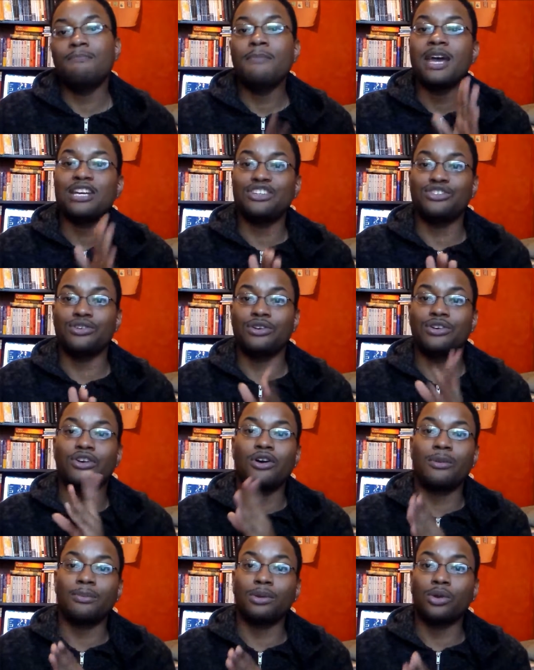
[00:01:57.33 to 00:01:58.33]
Make sure
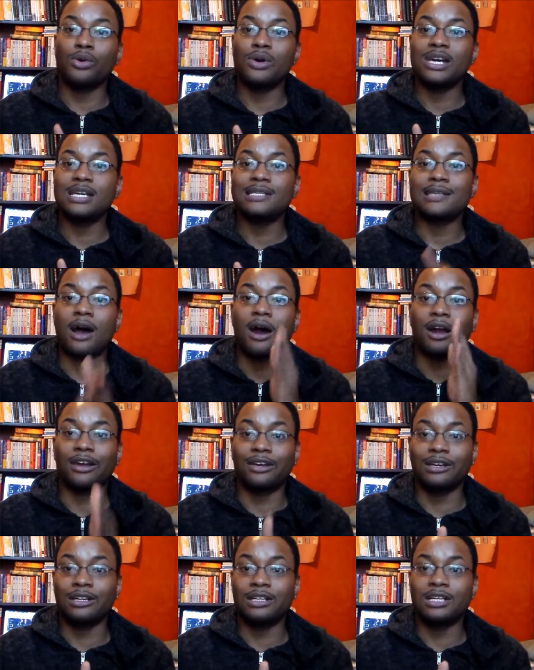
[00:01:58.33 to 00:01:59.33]
your employees are
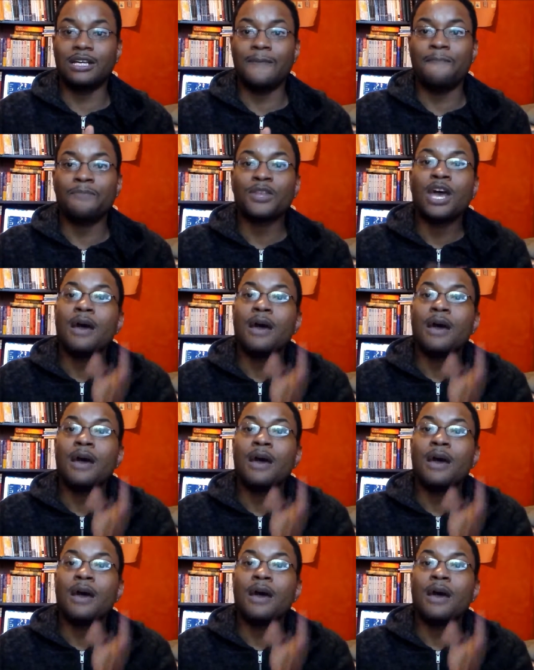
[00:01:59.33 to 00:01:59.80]
good.